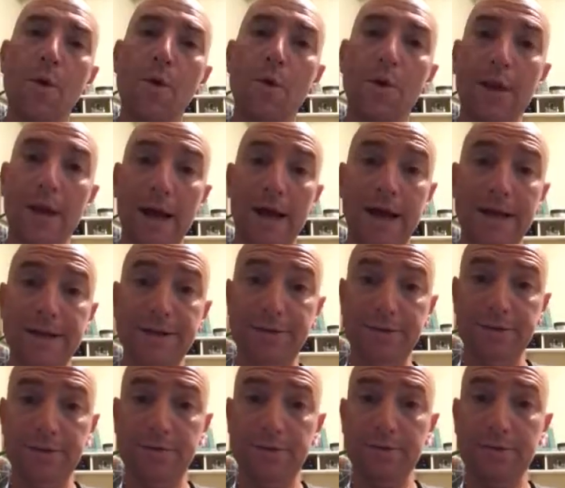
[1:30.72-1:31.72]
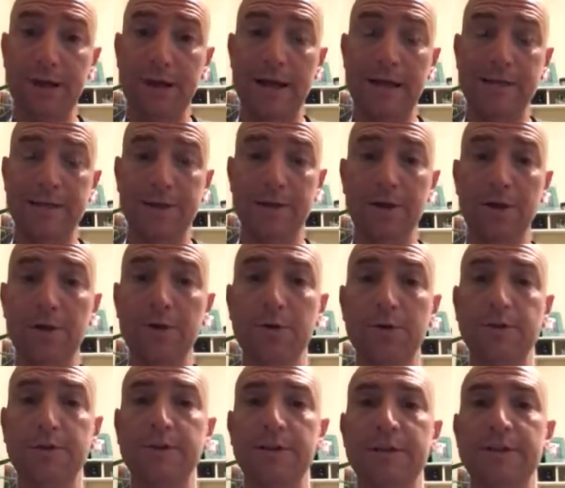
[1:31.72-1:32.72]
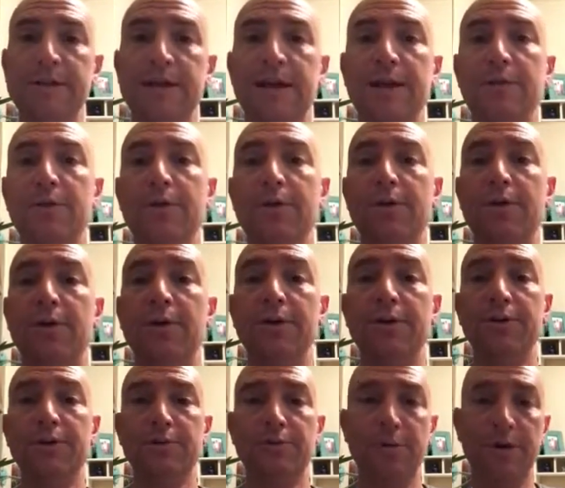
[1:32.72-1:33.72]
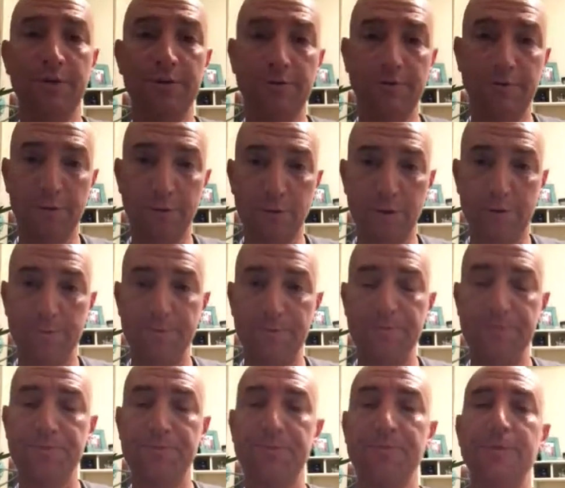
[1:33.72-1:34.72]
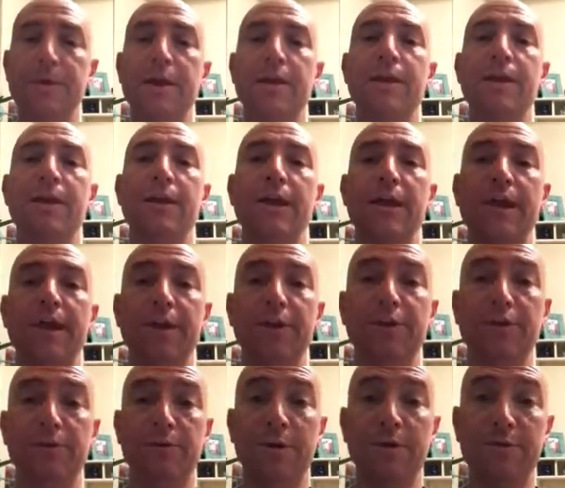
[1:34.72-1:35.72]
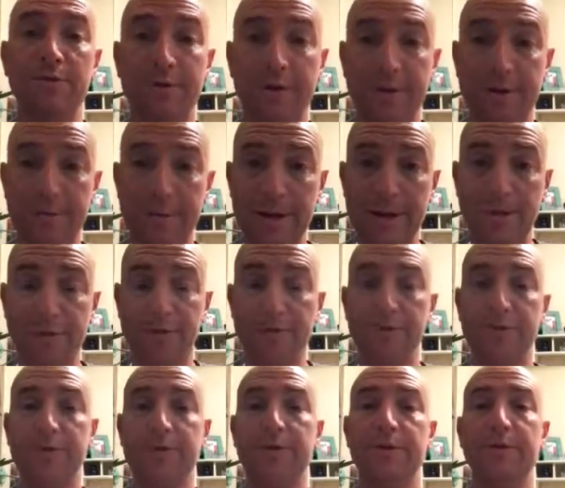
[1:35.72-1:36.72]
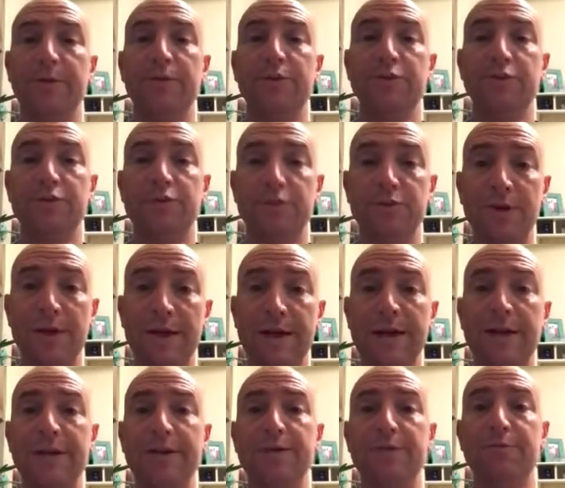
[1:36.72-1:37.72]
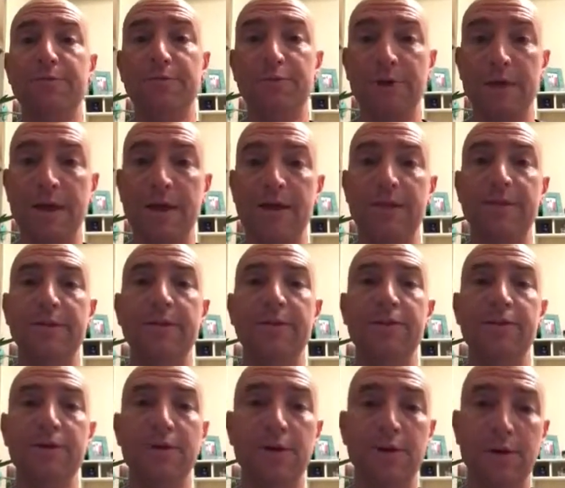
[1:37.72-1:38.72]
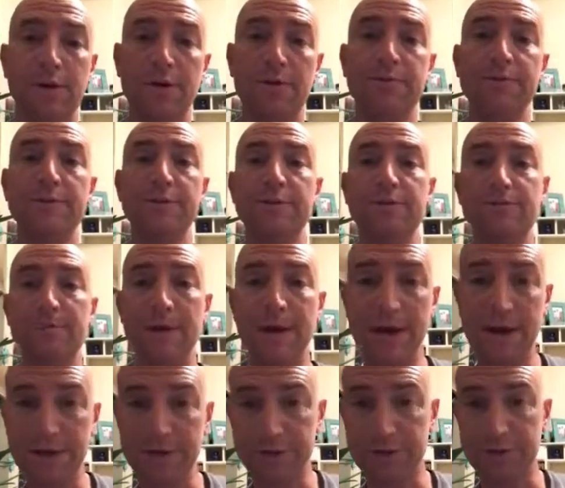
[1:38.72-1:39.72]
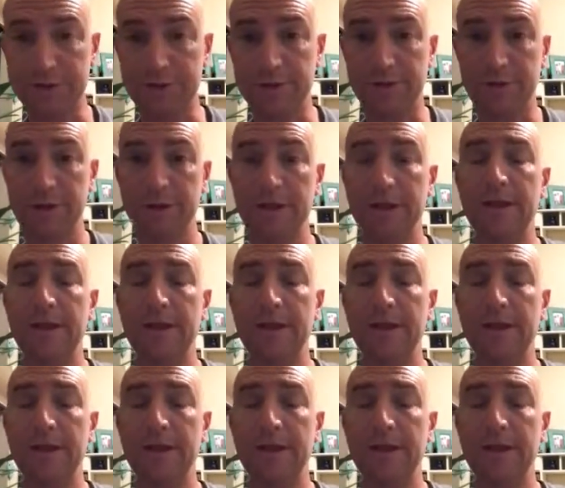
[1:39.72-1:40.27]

What I do as a coach is I work on your run form and your run fundamentals, your stride and your breath and your arms and your posture